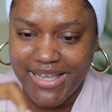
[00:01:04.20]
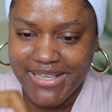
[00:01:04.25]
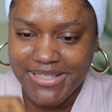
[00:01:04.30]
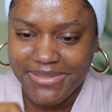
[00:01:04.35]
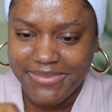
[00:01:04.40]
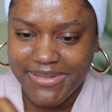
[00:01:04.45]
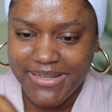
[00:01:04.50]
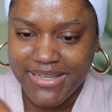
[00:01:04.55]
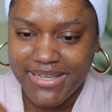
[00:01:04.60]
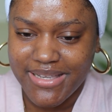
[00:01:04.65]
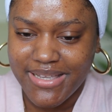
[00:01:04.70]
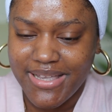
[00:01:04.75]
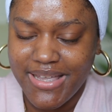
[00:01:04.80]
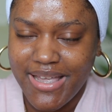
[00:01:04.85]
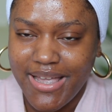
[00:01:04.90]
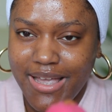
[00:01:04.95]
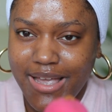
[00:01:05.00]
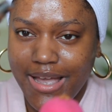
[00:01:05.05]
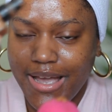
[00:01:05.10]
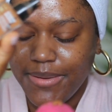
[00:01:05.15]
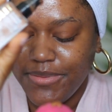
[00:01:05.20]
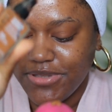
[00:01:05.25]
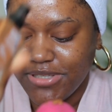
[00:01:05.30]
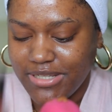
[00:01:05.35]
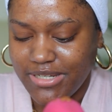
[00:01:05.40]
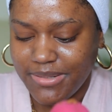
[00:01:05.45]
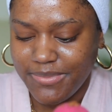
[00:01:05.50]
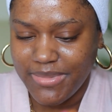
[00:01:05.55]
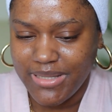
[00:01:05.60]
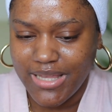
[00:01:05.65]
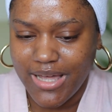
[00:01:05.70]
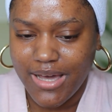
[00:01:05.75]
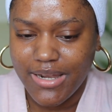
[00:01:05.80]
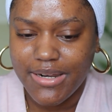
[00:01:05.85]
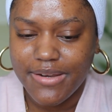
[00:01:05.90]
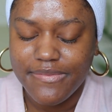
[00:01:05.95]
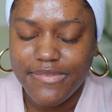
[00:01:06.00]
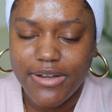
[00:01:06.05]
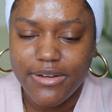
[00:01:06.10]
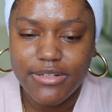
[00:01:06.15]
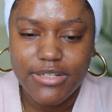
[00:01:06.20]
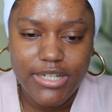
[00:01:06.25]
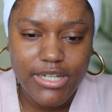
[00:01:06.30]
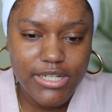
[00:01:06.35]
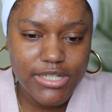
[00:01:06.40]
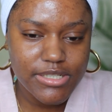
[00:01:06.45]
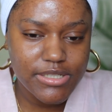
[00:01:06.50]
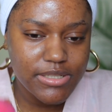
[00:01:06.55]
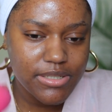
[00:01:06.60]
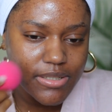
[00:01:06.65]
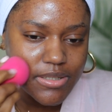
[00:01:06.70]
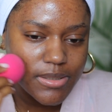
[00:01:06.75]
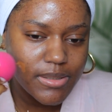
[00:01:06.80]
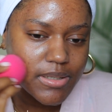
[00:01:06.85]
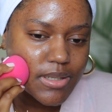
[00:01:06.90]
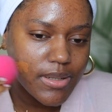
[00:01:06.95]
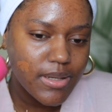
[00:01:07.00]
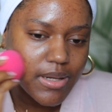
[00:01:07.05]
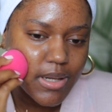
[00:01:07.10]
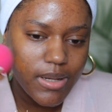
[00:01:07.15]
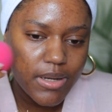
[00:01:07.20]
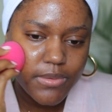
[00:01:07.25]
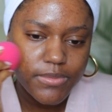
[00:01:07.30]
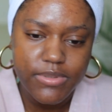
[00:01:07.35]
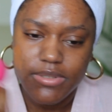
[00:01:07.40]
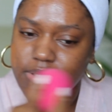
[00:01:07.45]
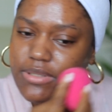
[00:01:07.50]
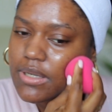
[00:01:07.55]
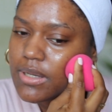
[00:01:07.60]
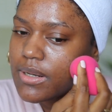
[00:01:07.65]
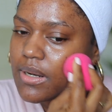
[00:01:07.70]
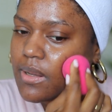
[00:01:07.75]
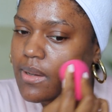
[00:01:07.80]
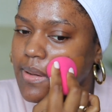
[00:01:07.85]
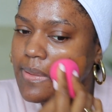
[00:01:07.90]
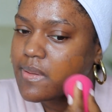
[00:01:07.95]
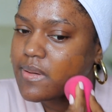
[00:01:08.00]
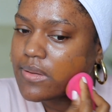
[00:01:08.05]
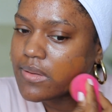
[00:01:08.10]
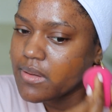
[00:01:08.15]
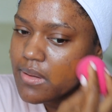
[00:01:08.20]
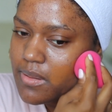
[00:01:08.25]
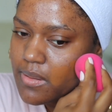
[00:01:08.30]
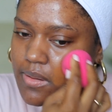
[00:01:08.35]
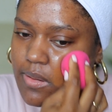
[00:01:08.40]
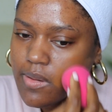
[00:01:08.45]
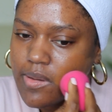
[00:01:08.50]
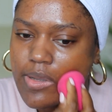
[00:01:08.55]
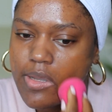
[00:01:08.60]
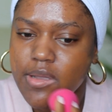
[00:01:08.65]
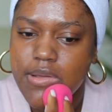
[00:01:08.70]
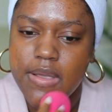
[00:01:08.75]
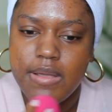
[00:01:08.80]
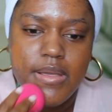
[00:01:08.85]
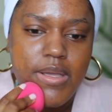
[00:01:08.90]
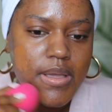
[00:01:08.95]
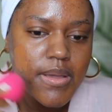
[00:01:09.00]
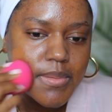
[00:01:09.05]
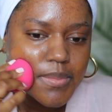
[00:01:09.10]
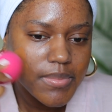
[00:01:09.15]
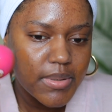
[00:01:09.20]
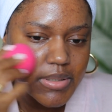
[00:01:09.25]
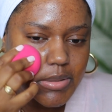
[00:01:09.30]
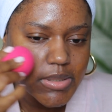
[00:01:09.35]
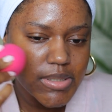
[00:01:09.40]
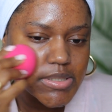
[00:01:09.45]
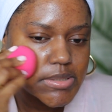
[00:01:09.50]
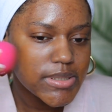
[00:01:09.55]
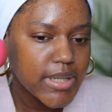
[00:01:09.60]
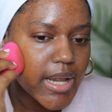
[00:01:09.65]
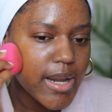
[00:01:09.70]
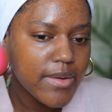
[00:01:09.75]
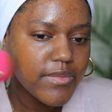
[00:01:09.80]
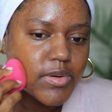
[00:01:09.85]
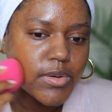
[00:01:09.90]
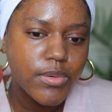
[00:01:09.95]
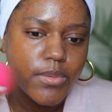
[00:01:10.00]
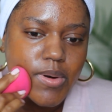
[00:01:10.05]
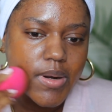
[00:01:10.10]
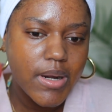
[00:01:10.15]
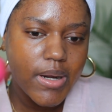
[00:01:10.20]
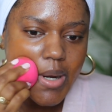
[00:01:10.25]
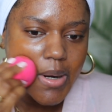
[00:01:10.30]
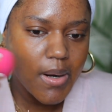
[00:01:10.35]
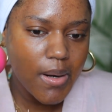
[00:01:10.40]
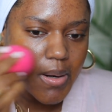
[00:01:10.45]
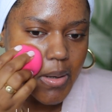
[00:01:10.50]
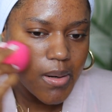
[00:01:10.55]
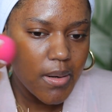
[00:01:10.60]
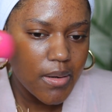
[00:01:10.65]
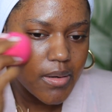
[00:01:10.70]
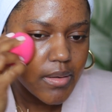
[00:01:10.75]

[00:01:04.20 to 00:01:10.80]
last week. Using the Milani foundation and I'm just gonna put this everywhere.